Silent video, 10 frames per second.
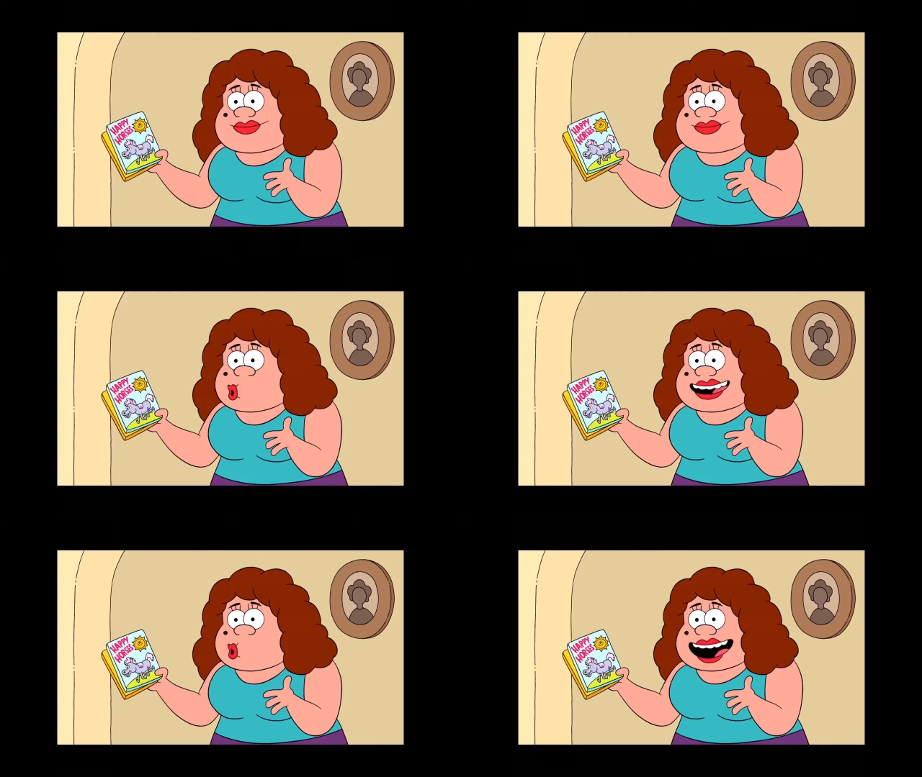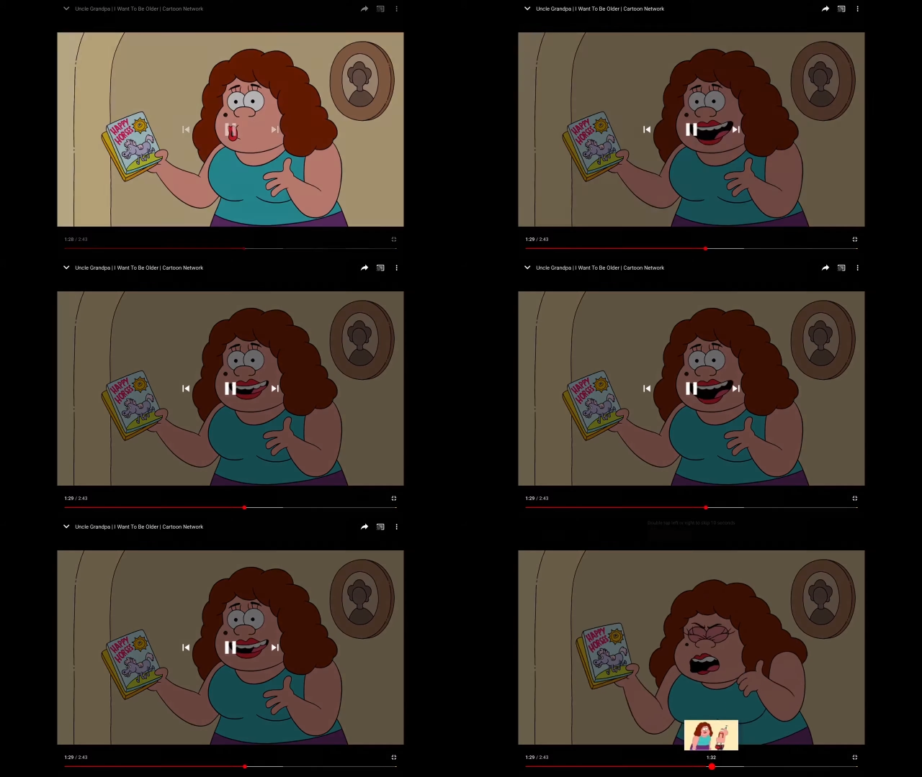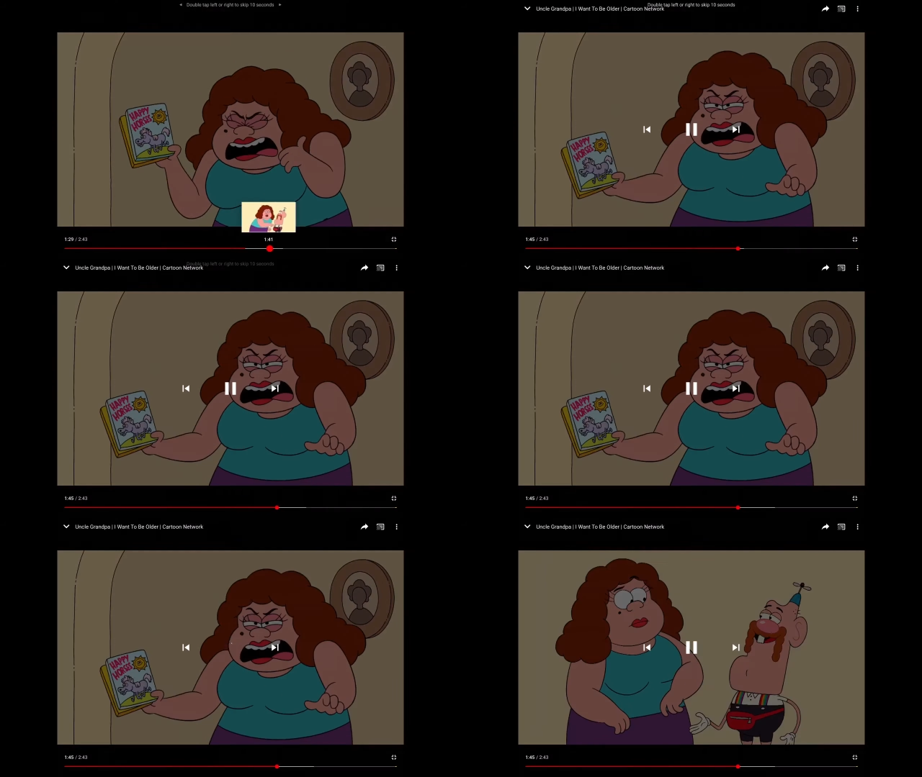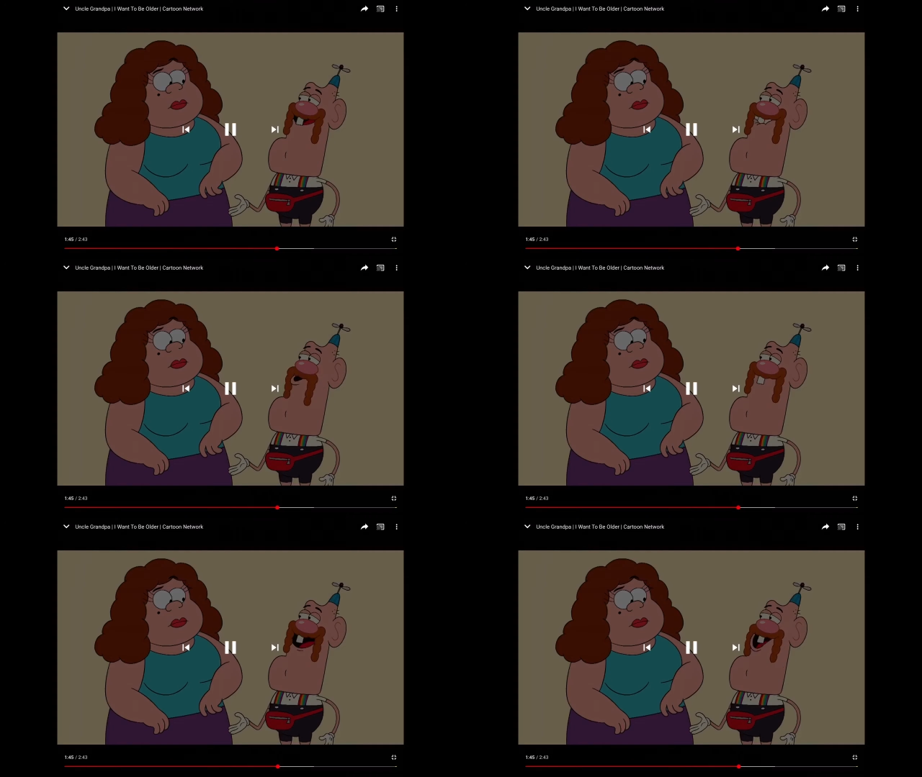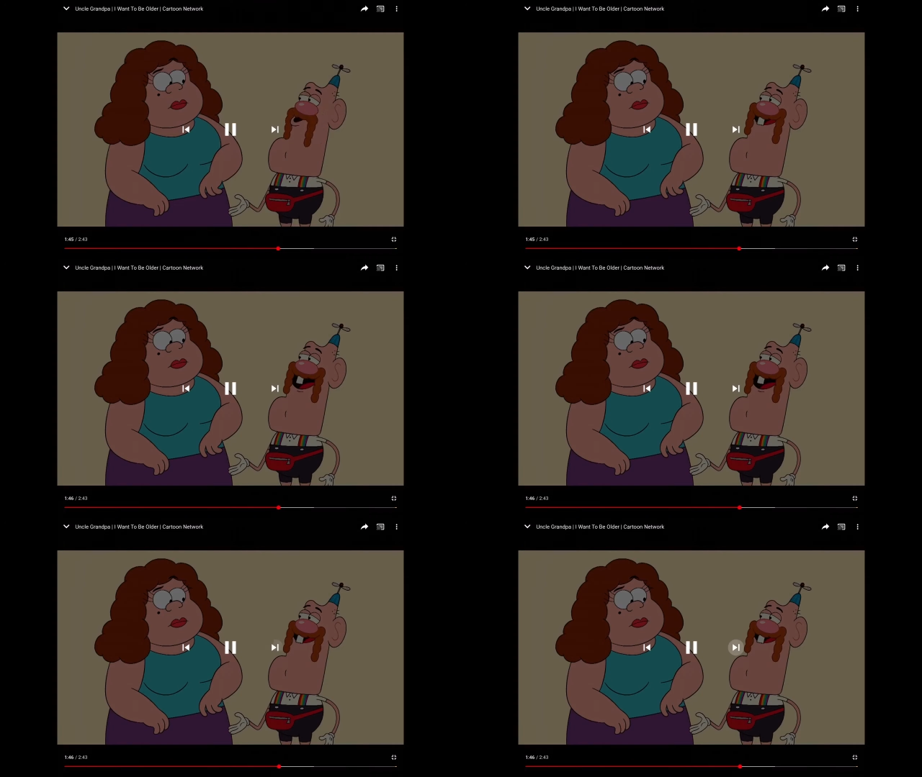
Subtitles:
[unreadable: no face in view]